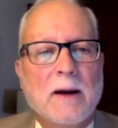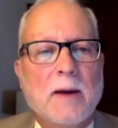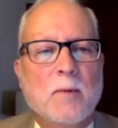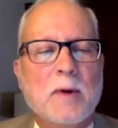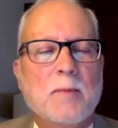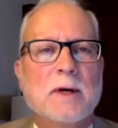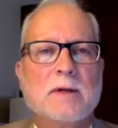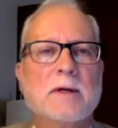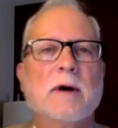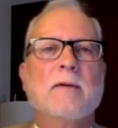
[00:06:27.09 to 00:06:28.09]
And when
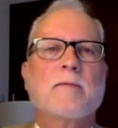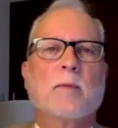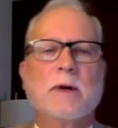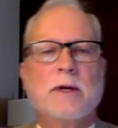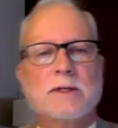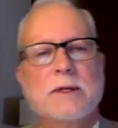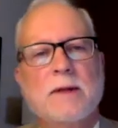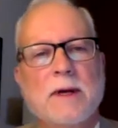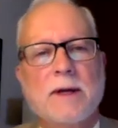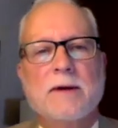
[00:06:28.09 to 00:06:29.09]
Macduff brings
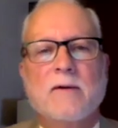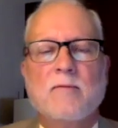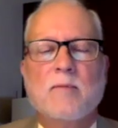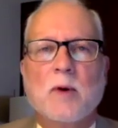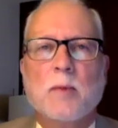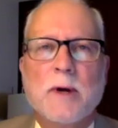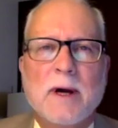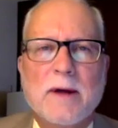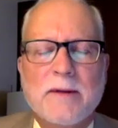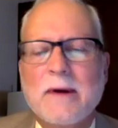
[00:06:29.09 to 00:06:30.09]
in the head of
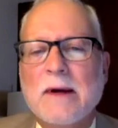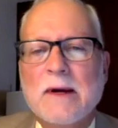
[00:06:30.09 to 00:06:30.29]
Macbeth,